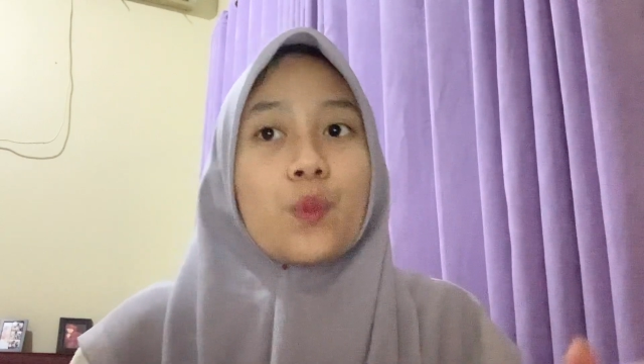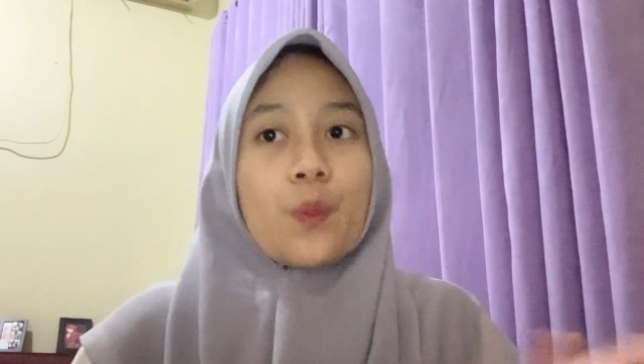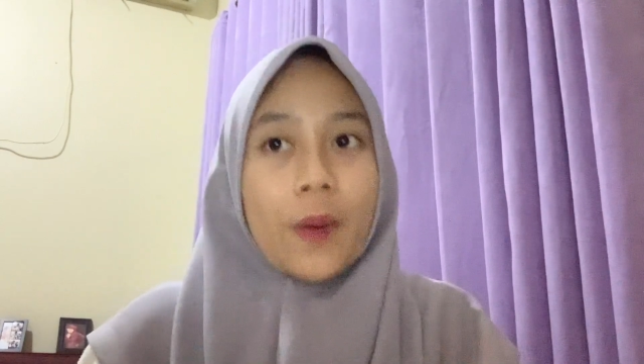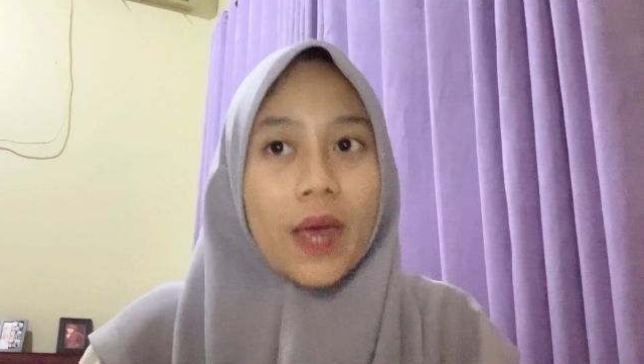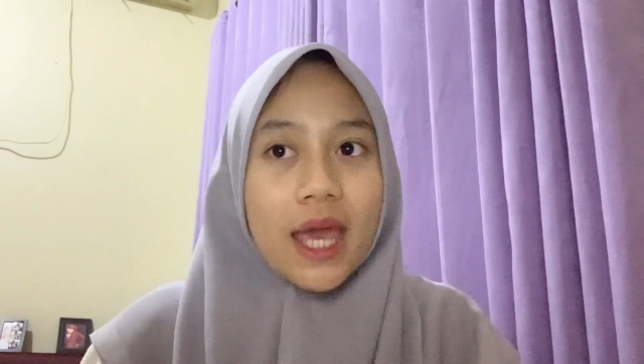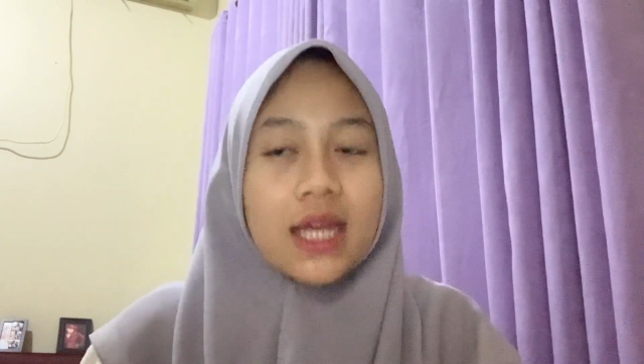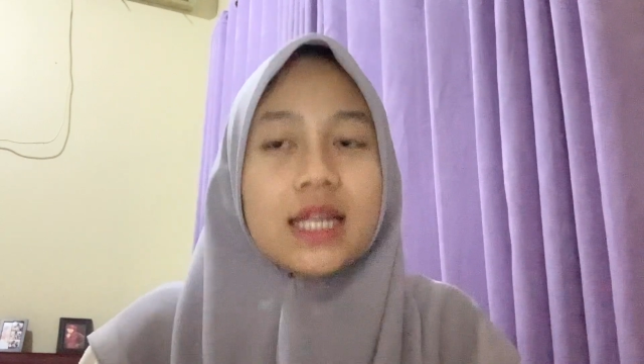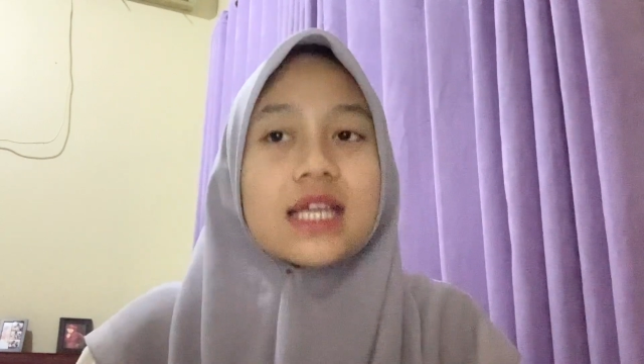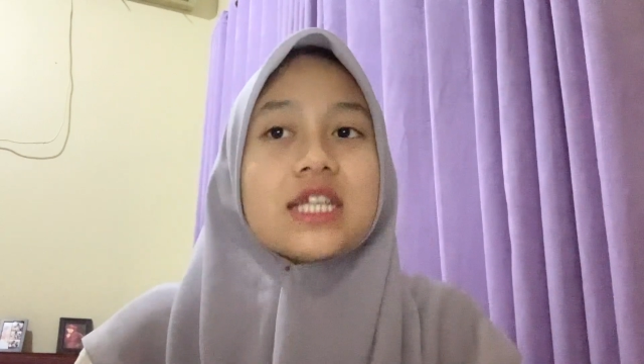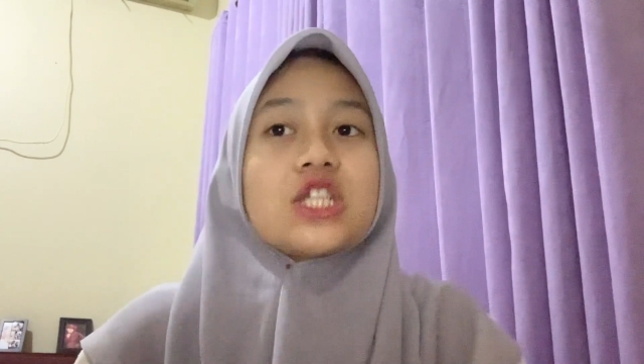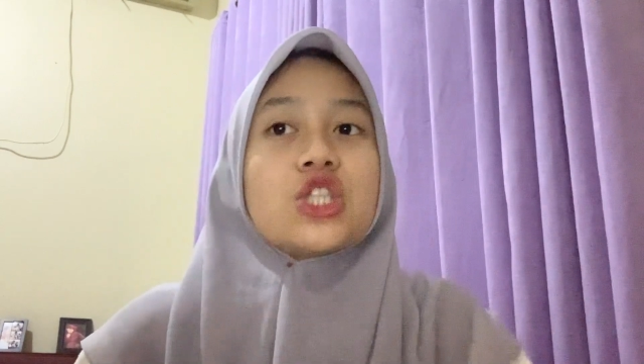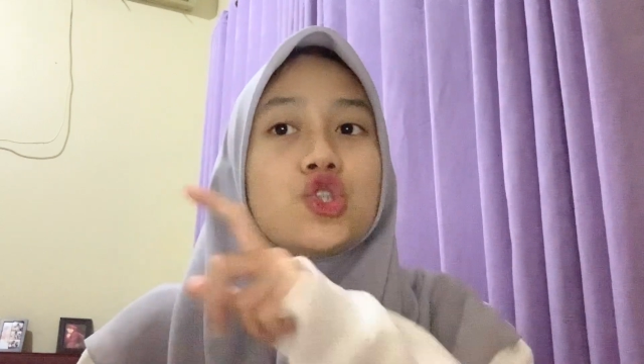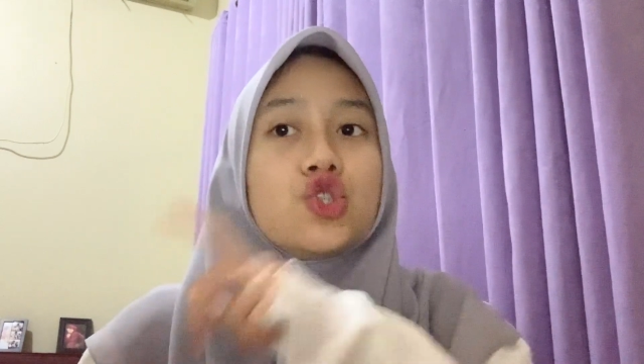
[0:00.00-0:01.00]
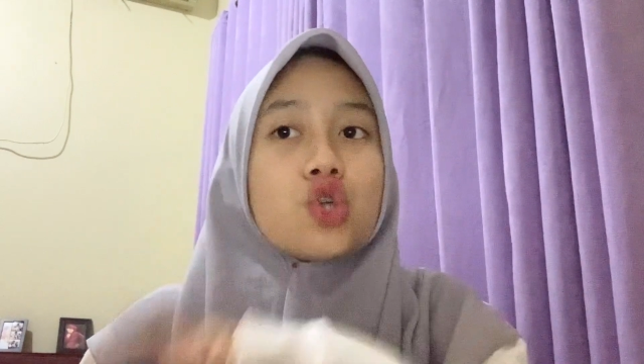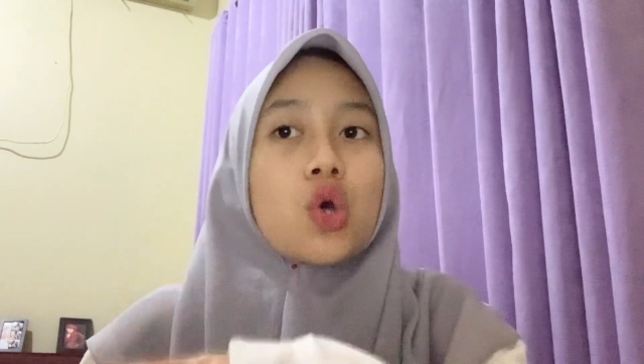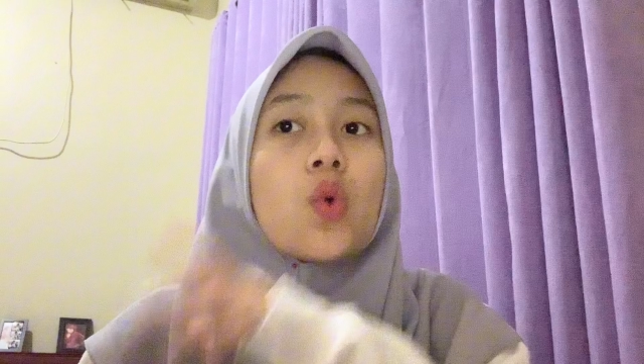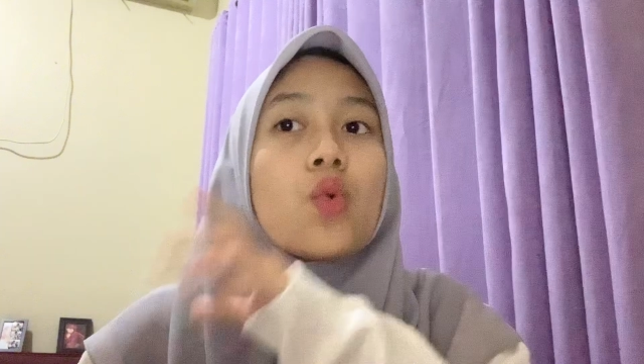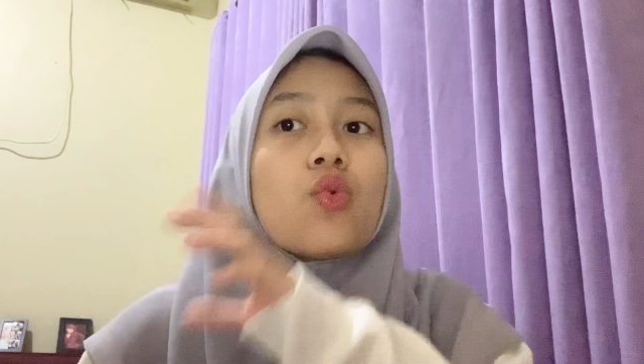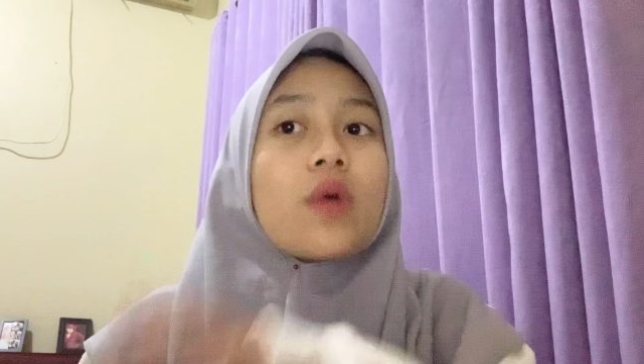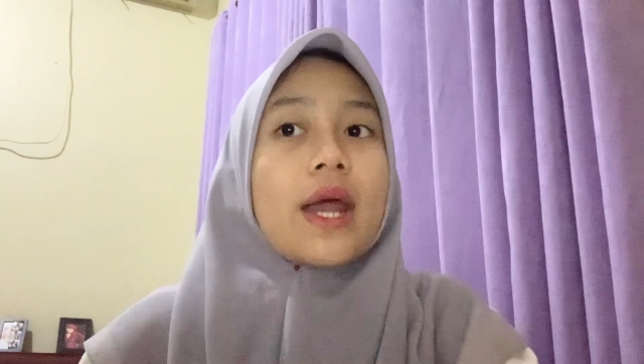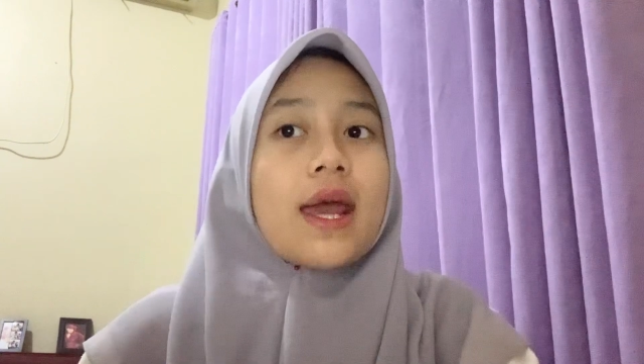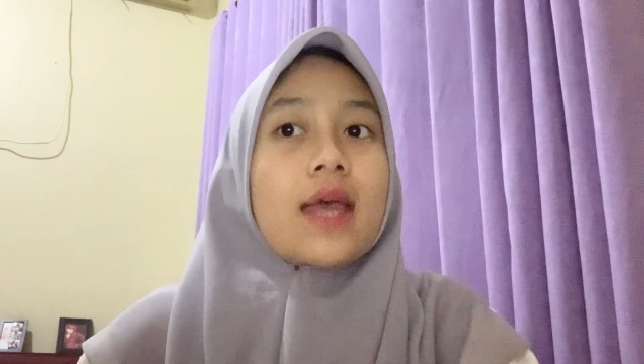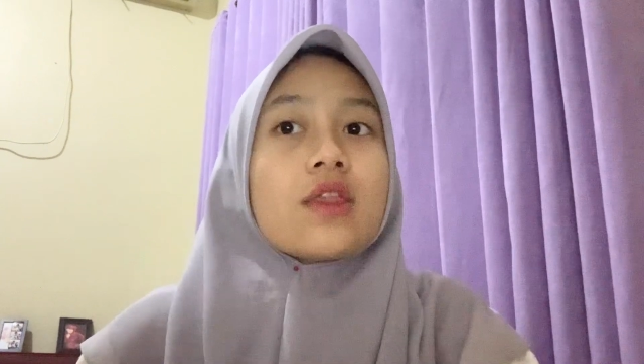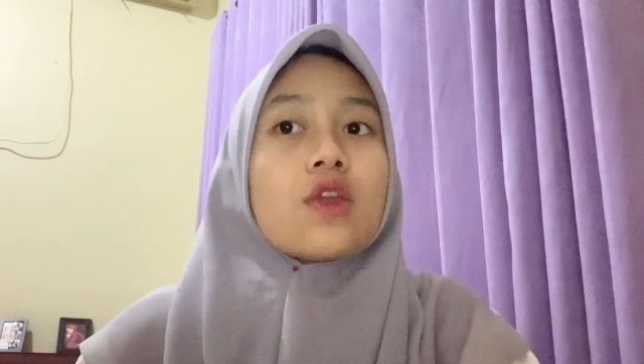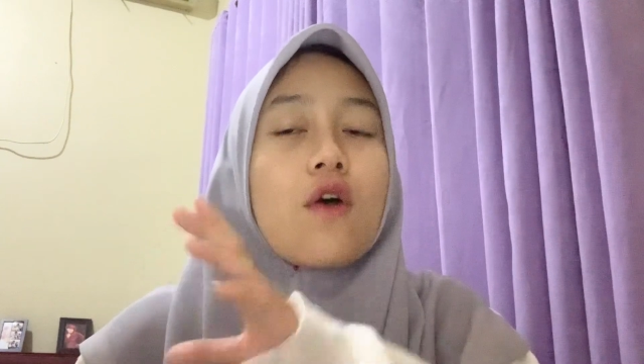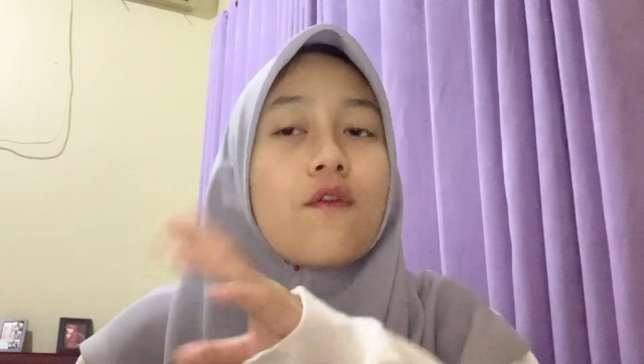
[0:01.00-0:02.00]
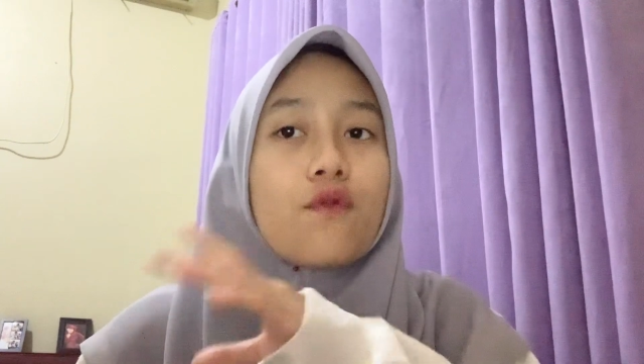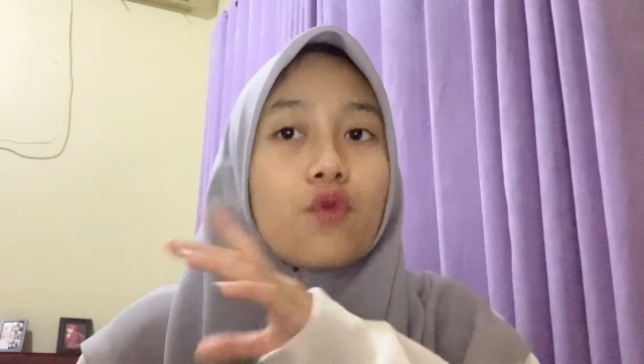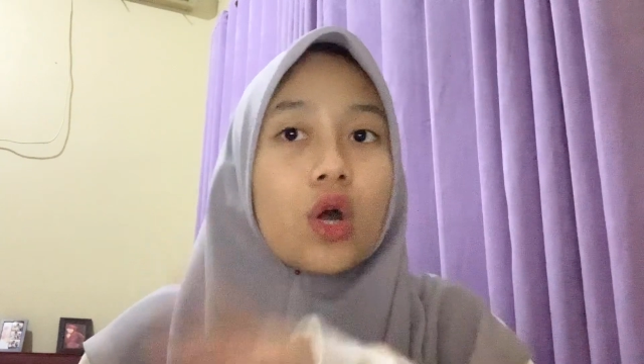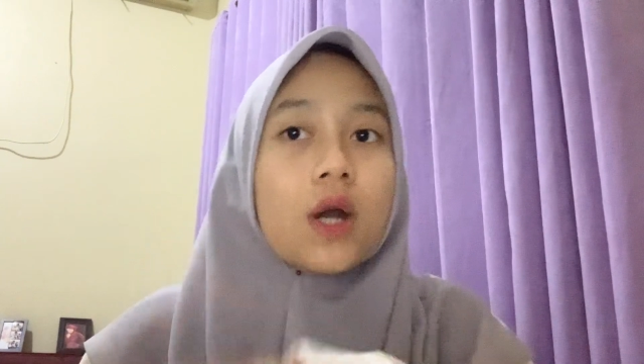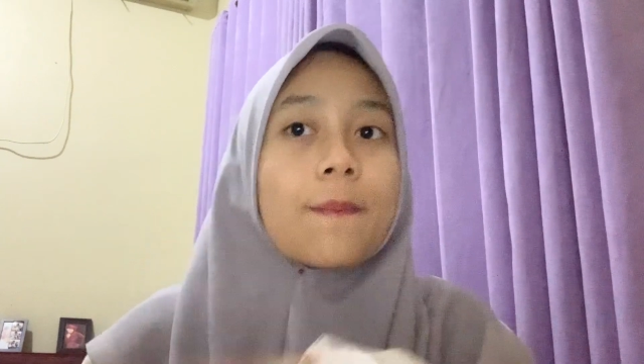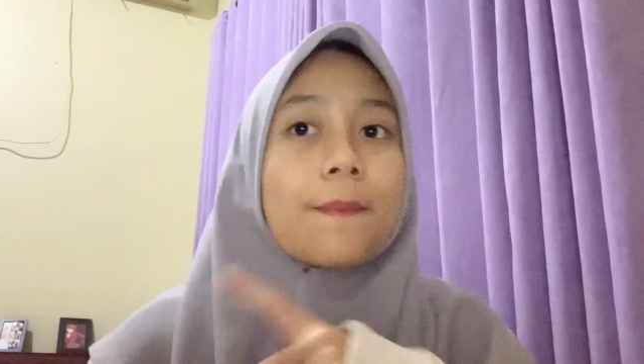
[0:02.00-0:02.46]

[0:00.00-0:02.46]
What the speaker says: paint is Joe rate of work